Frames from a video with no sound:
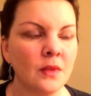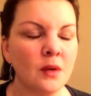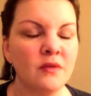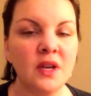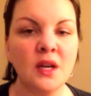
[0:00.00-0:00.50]

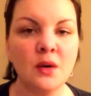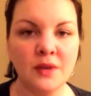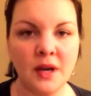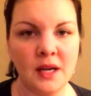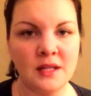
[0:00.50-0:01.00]
video
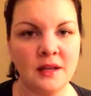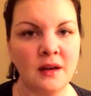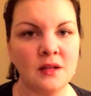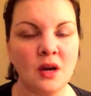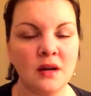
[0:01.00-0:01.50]
that I had done,
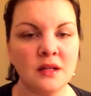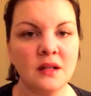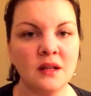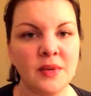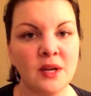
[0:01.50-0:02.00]
I talked a
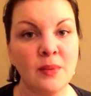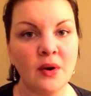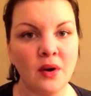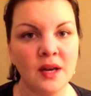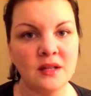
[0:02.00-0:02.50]
little bit about
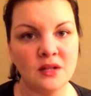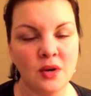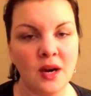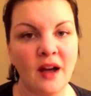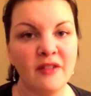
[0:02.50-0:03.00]
our
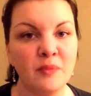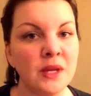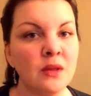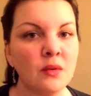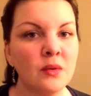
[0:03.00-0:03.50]
history. I've
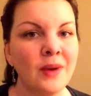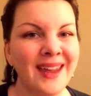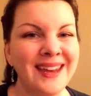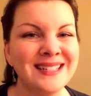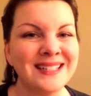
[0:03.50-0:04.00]
been through
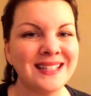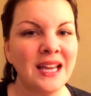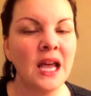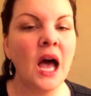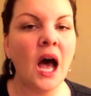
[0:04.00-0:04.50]
8
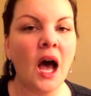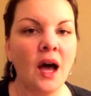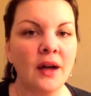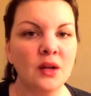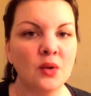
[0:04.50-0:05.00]

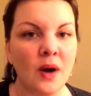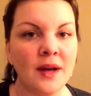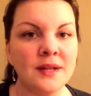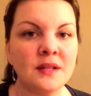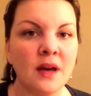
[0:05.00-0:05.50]

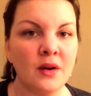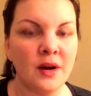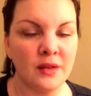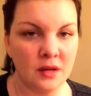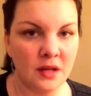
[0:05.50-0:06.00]
IUIs at our
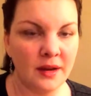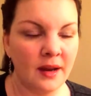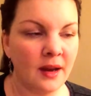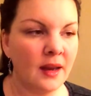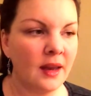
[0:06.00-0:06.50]
other
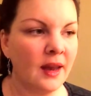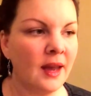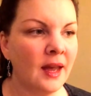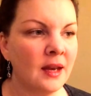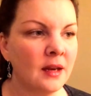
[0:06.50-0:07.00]
clinic,
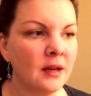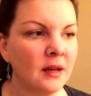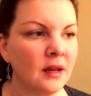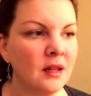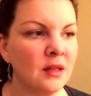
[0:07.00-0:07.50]
and
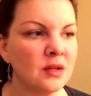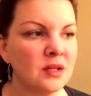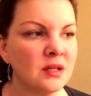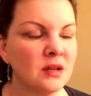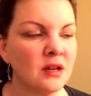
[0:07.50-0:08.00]
I think there's a
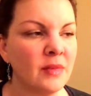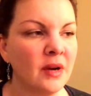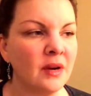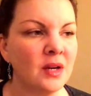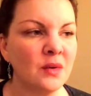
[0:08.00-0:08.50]
certain
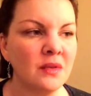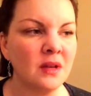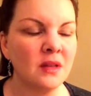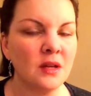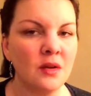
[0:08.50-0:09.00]
amount, and I don't
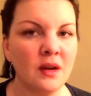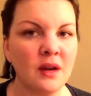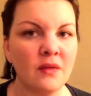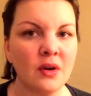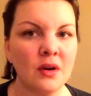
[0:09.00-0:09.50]
think that you can
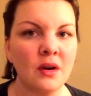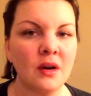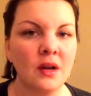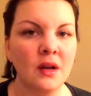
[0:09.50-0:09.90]
ever